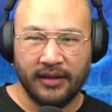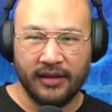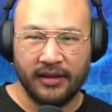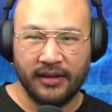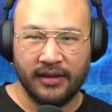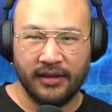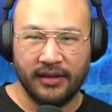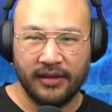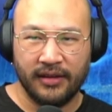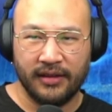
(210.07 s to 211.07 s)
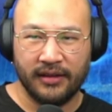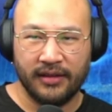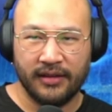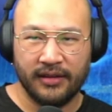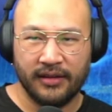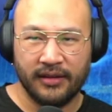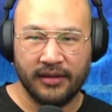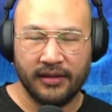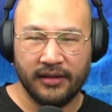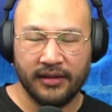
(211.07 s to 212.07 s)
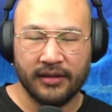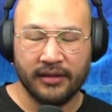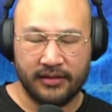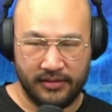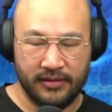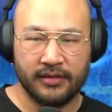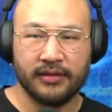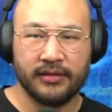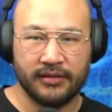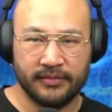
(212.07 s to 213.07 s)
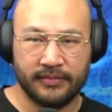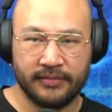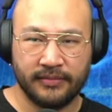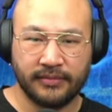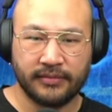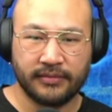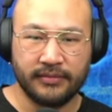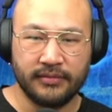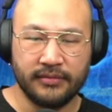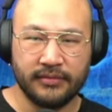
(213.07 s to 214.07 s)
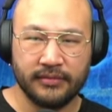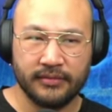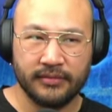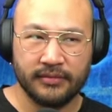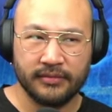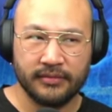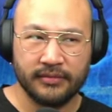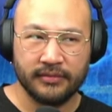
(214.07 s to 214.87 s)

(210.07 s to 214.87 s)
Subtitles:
The person shown says nothing.